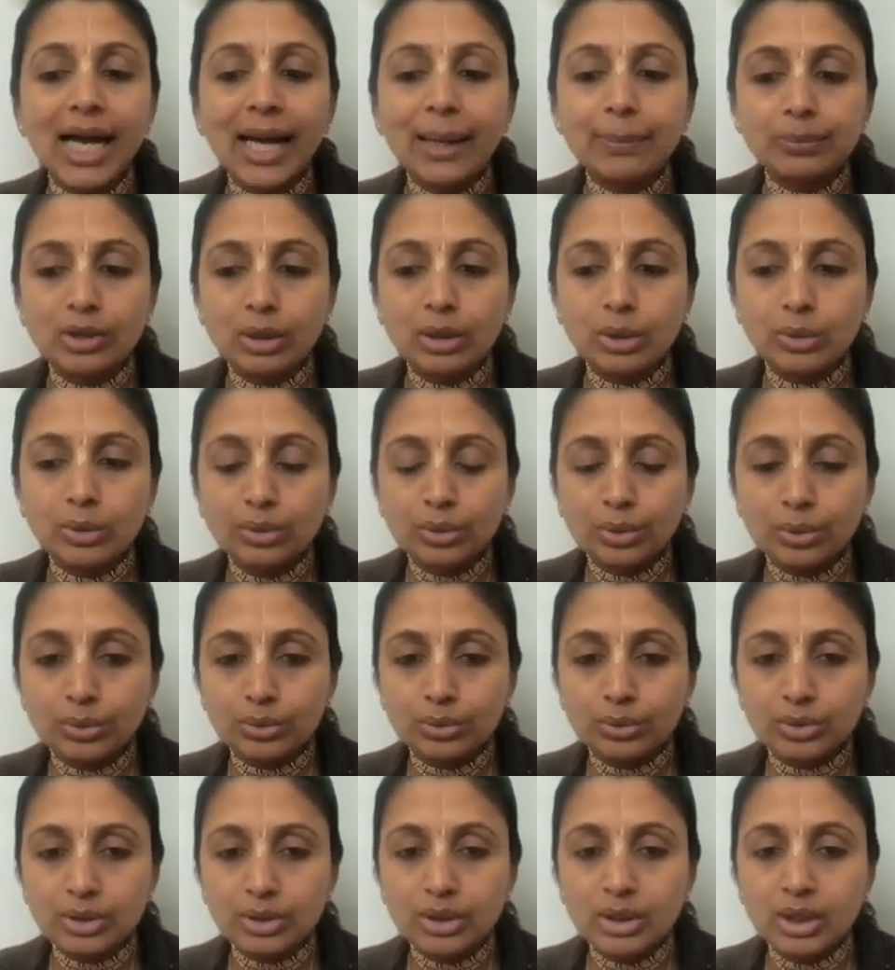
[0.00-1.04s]
absolute
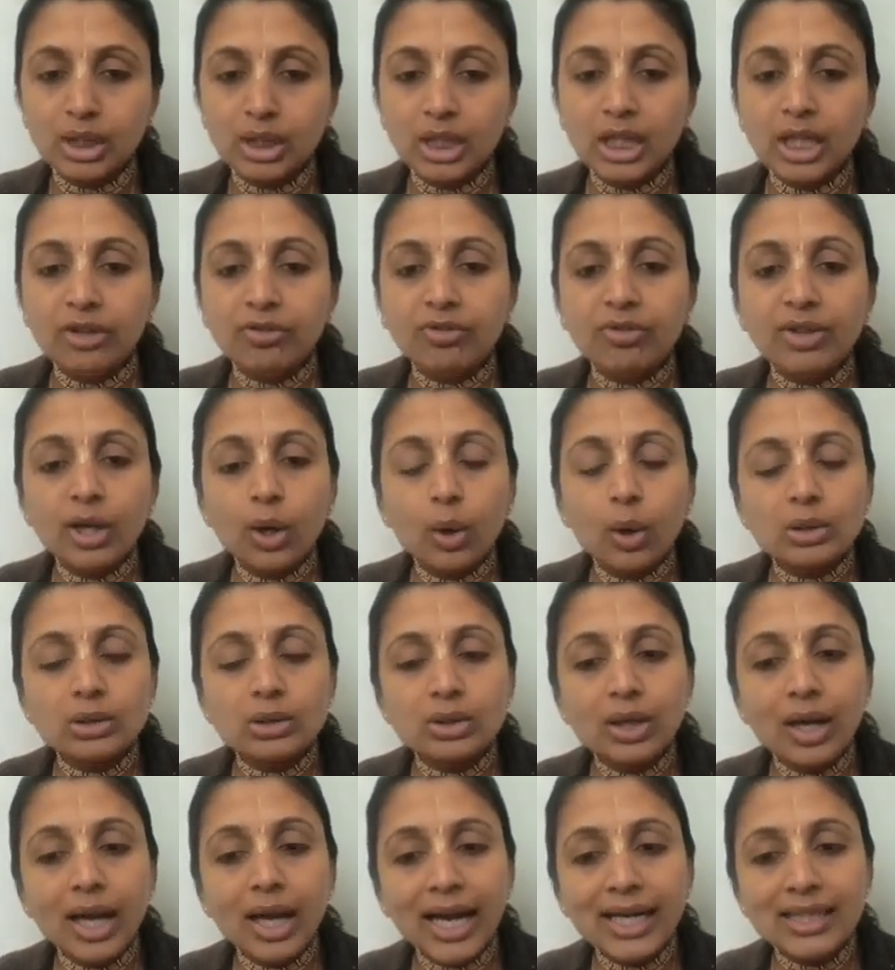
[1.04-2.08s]
truth. We
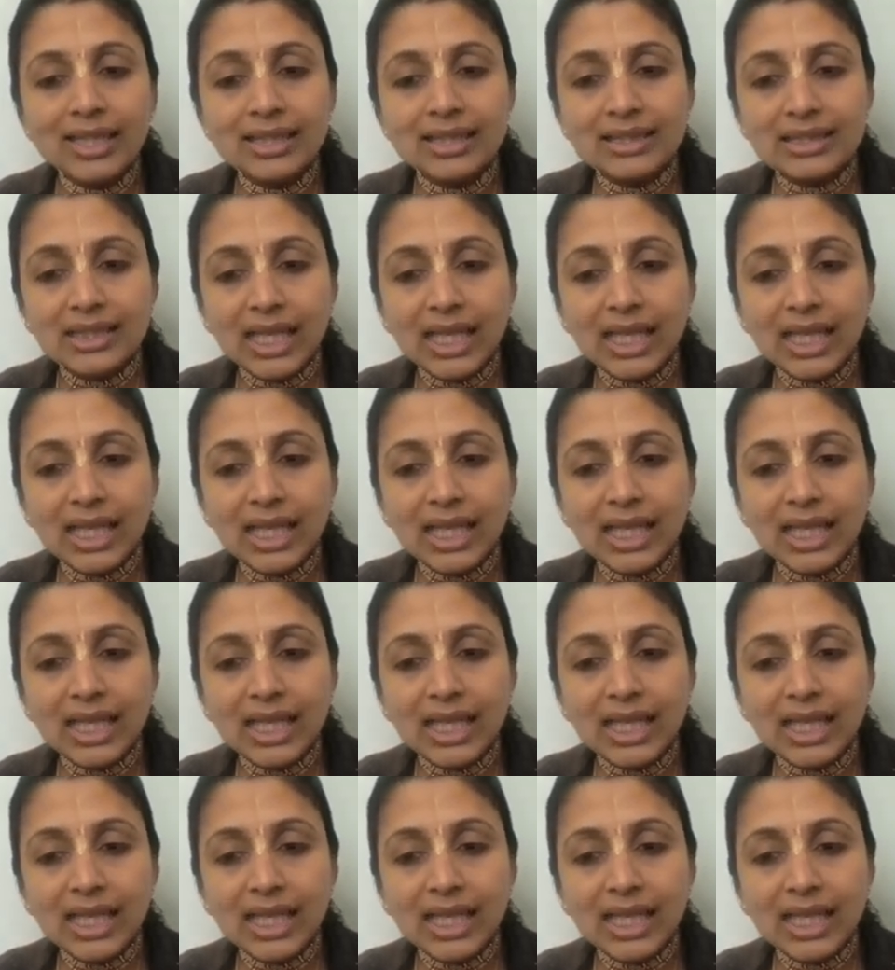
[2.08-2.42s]
also had the